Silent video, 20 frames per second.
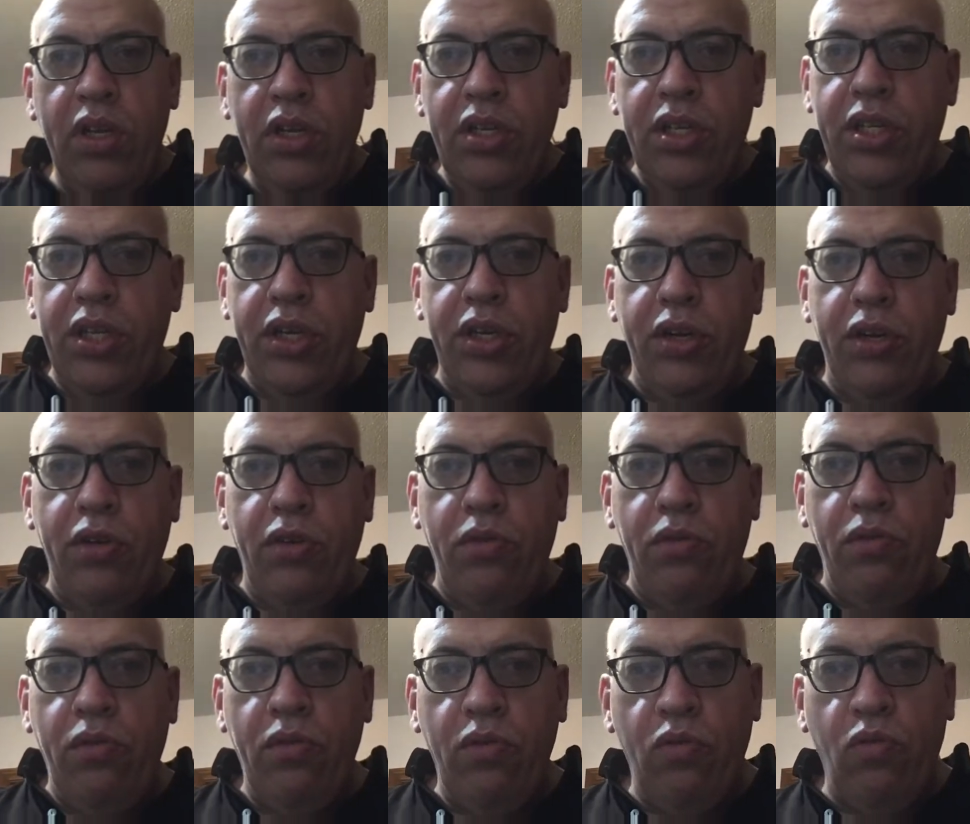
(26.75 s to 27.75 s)
to
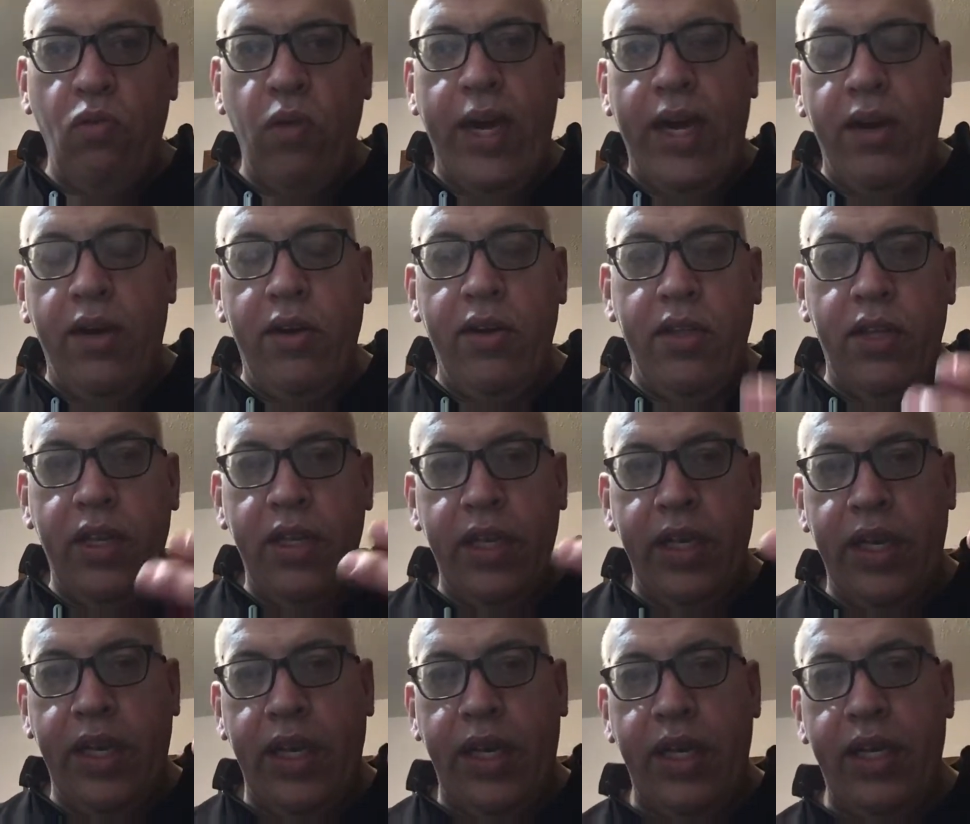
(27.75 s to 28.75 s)
where the
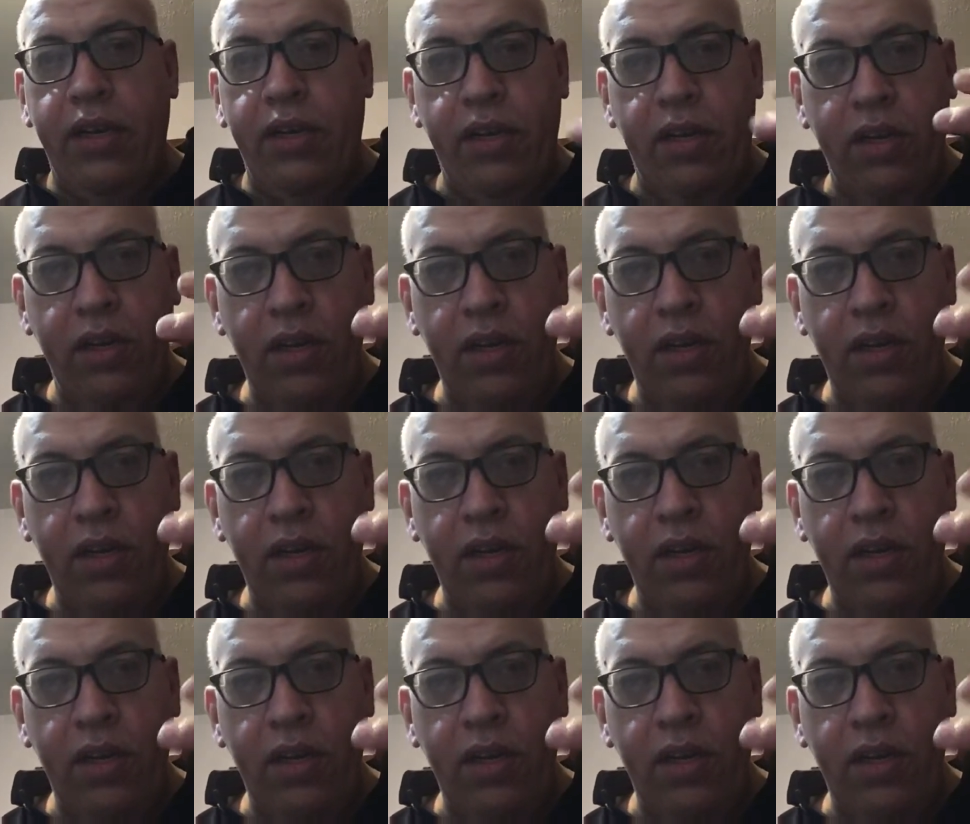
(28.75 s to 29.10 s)
gun,